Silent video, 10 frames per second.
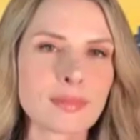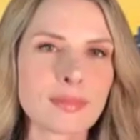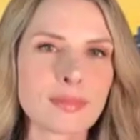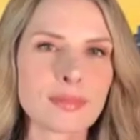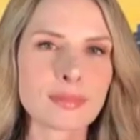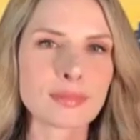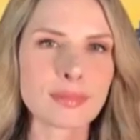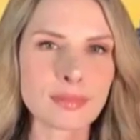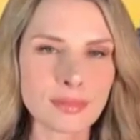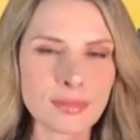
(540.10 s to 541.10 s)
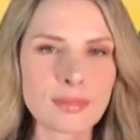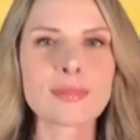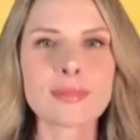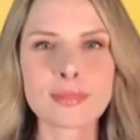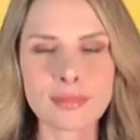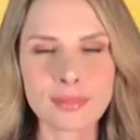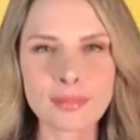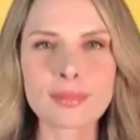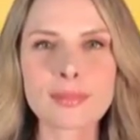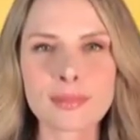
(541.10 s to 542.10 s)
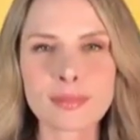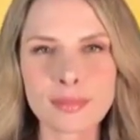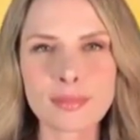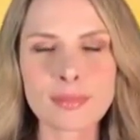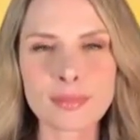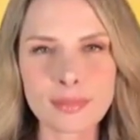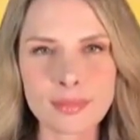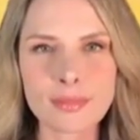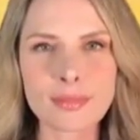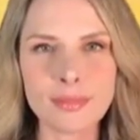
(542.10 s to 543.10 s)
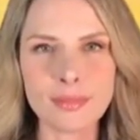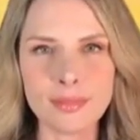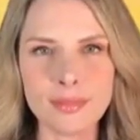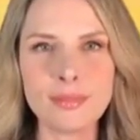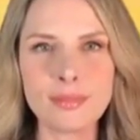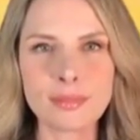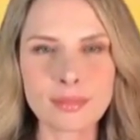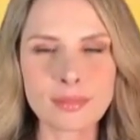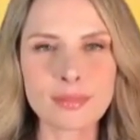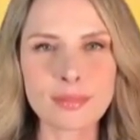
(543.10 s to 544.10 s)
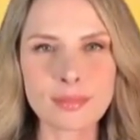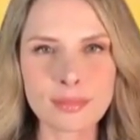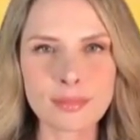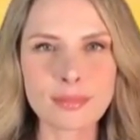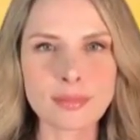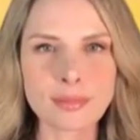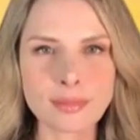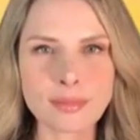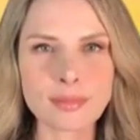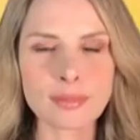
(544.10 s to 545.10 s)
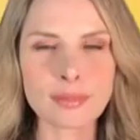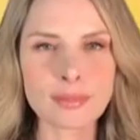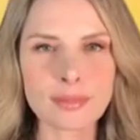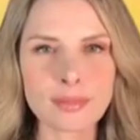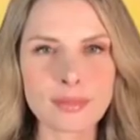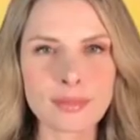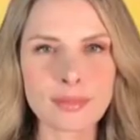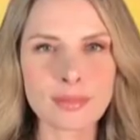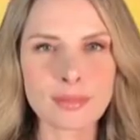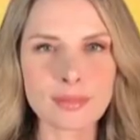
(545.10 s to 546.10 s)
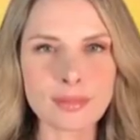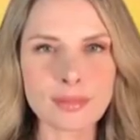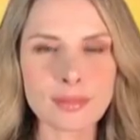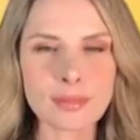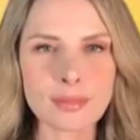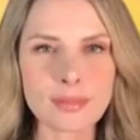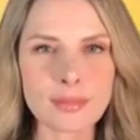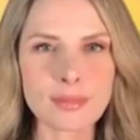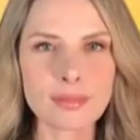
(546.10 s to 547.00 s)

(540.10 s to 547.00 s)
This person isn't speaking.